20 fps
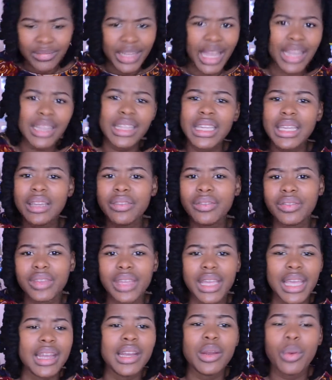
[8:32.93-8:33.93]
I think if
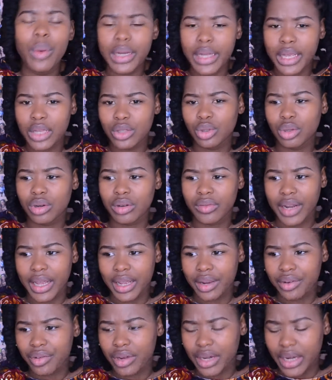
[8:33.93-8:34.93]
anyone can sort of
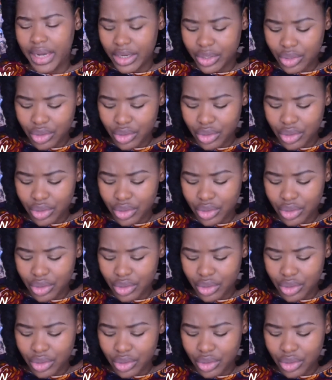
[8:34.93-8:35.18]
like relate